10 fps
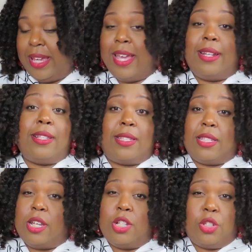again, this
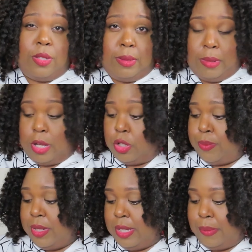is 100%,
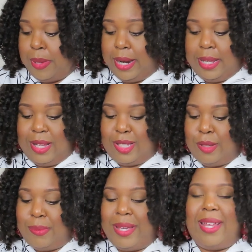100
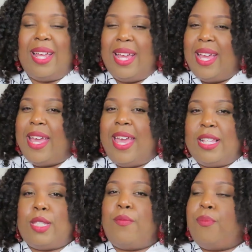polyester, but
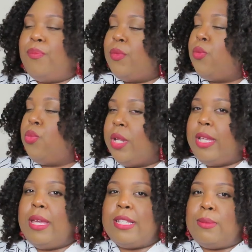it's
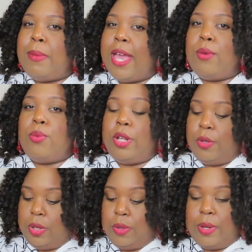really, it's made really,
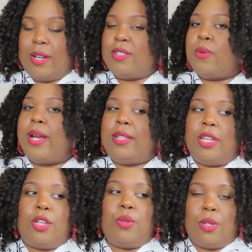really well. So I
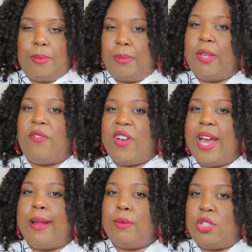think you can be
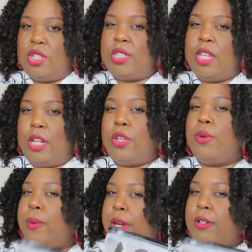fine with just getting
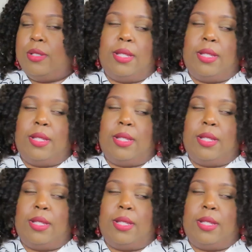your regular